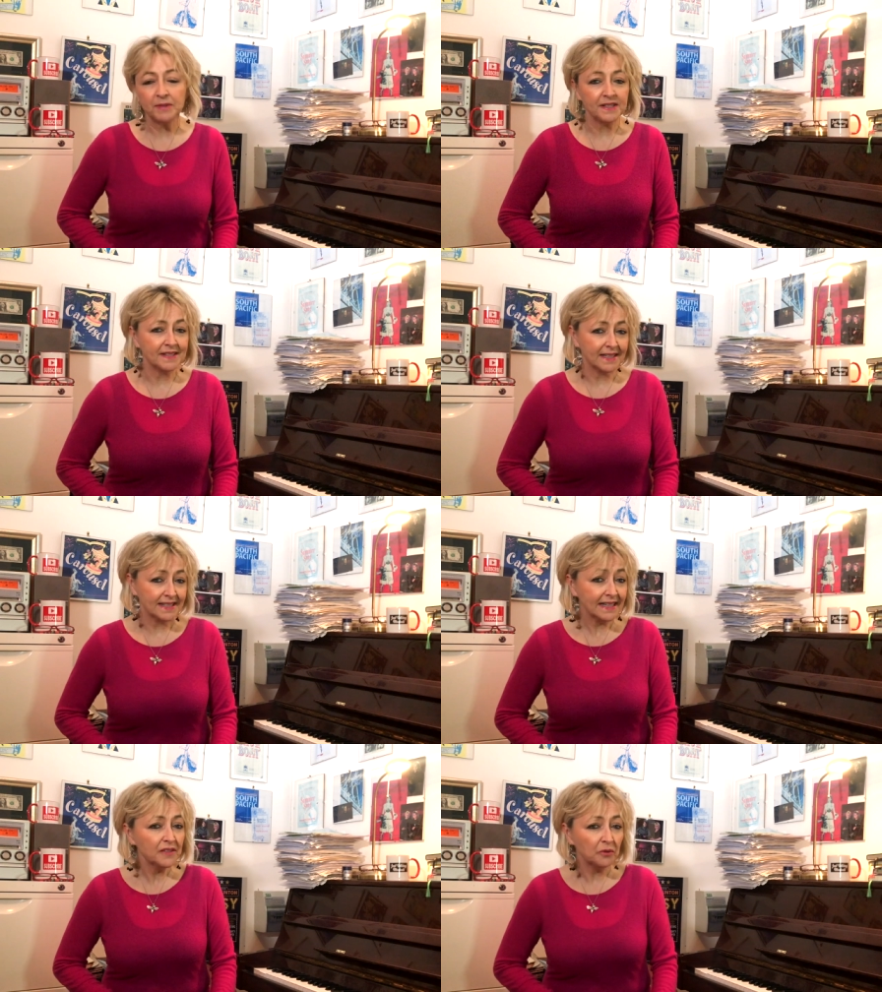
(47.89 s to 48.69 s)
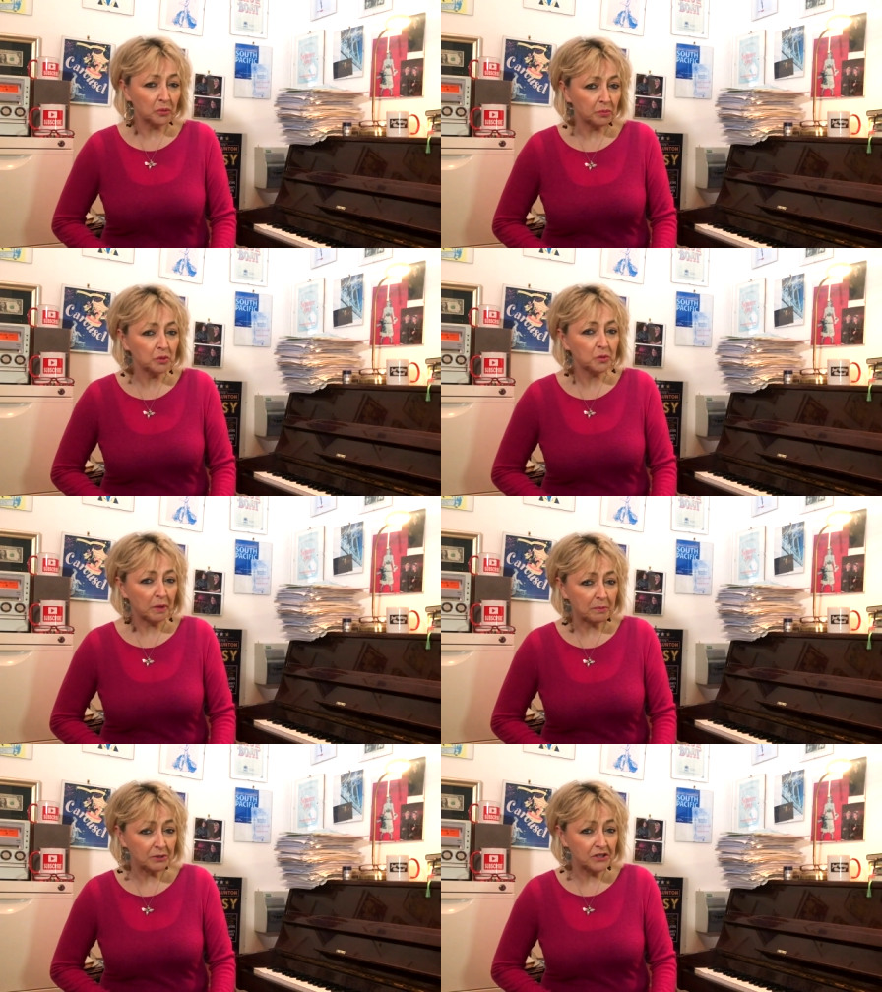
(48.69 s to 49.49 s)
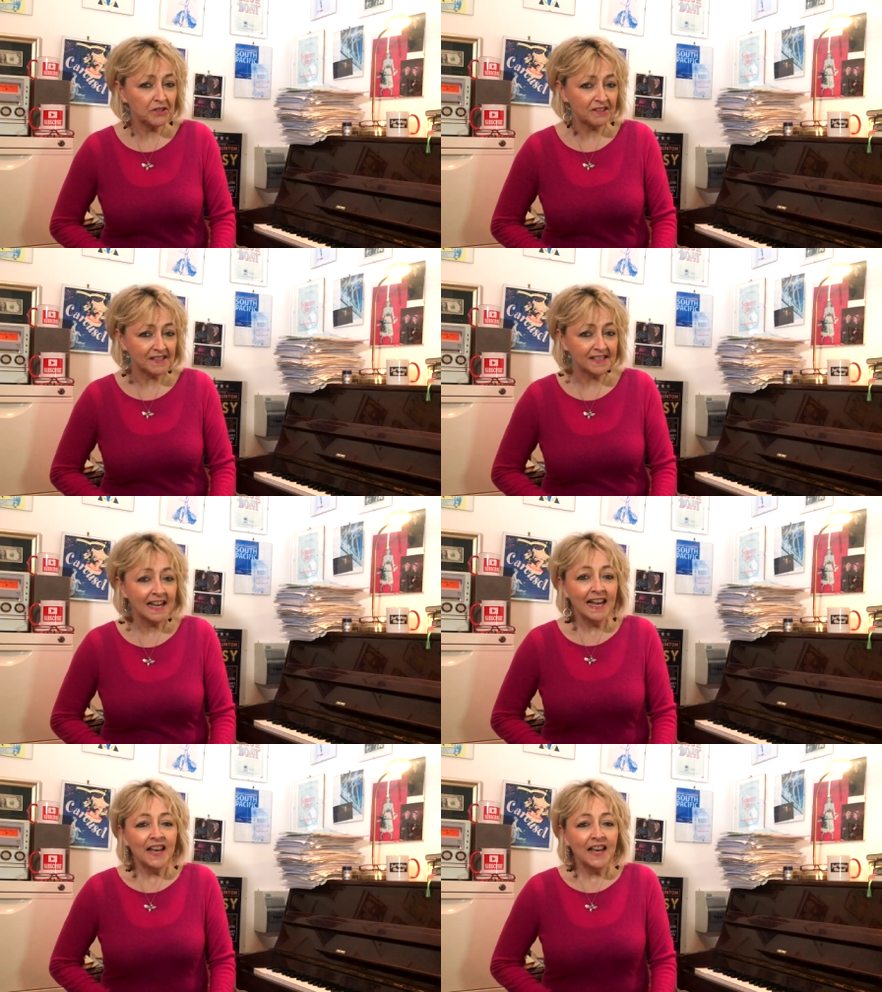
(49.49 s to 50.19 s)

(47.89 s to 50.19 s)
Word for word: as successful Broadway producers,